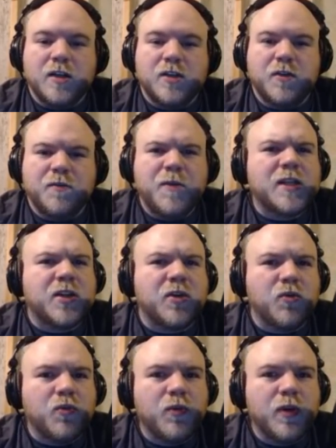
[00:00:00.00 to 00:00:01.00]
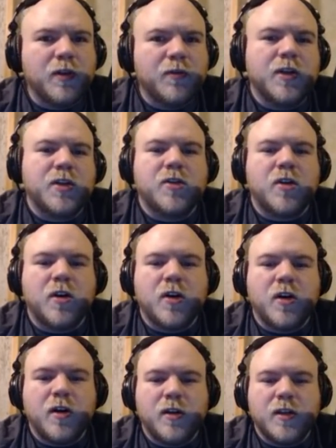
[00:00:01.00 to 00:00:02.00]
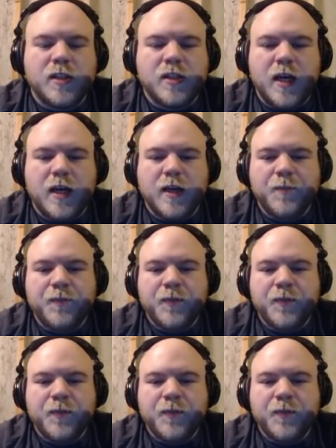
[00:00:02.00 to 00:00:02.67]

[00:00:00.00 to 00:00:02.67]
So it makes it a really strong card in this deck.